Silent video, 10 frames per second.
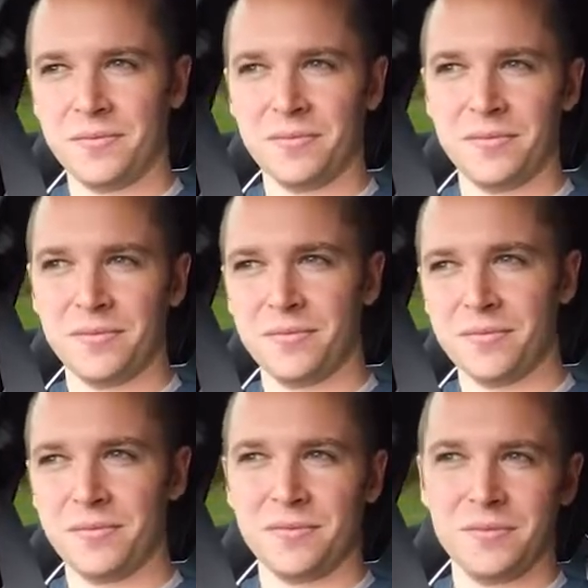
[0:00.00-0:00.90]

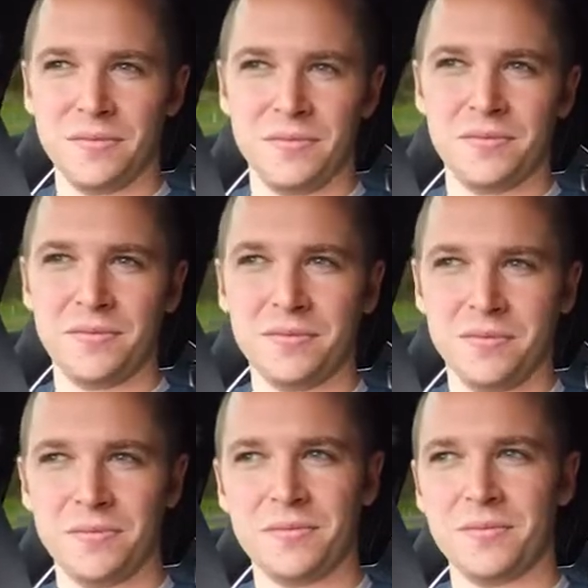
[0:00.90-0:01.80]

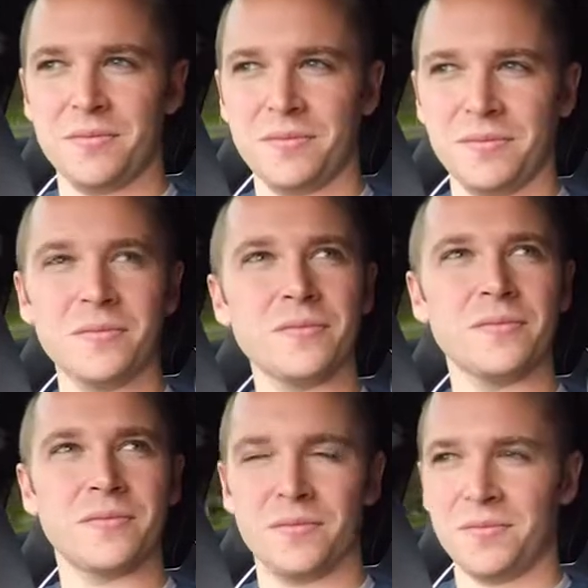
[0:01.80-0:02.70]

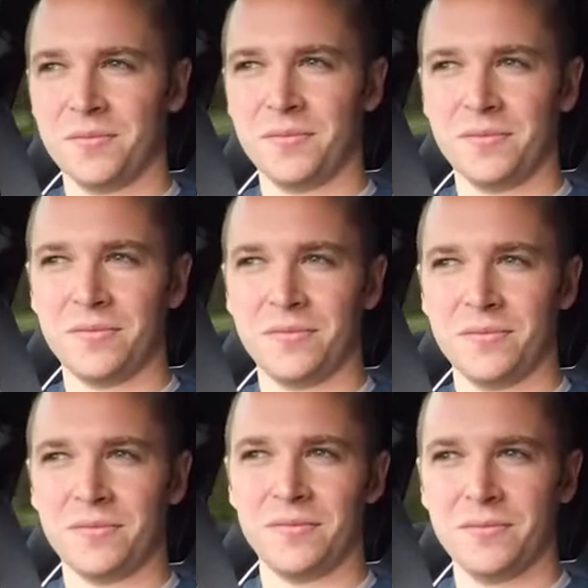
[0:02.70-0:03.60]

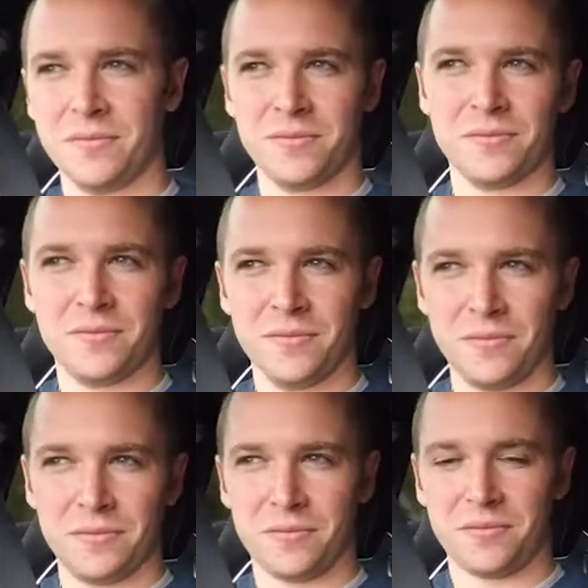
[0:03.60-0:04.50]

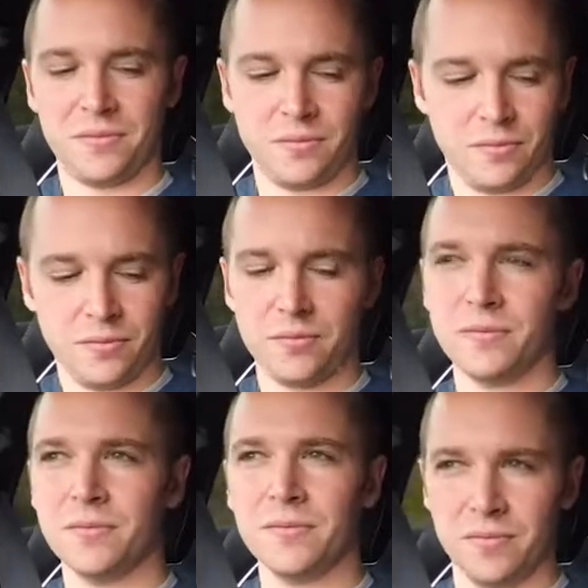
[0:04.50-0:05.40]

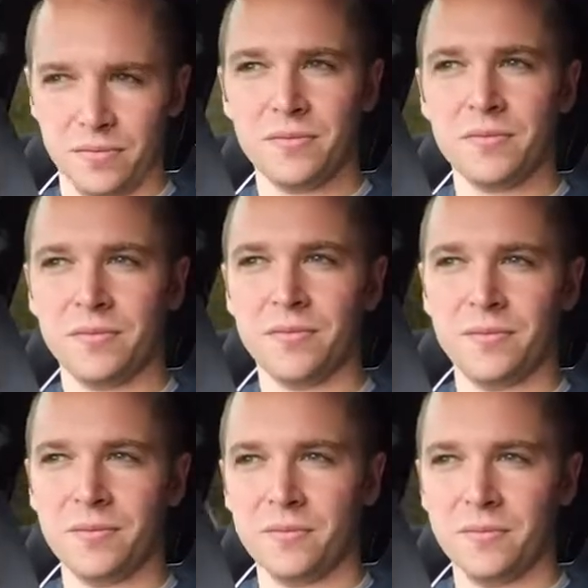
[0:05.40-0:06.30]

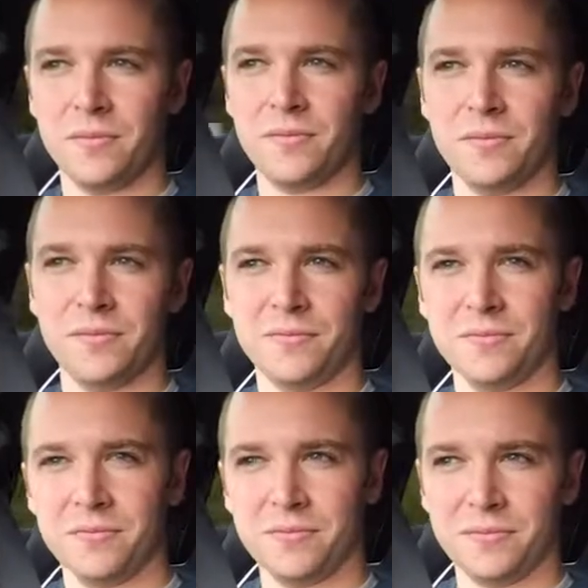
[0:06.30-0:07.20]

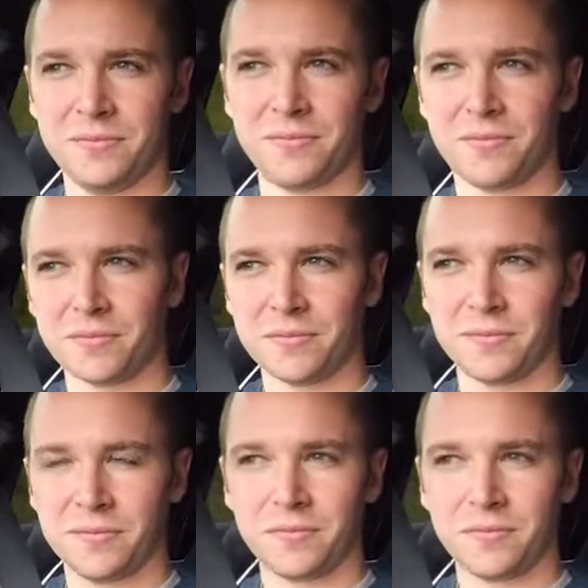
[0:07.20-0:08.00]
[no speech]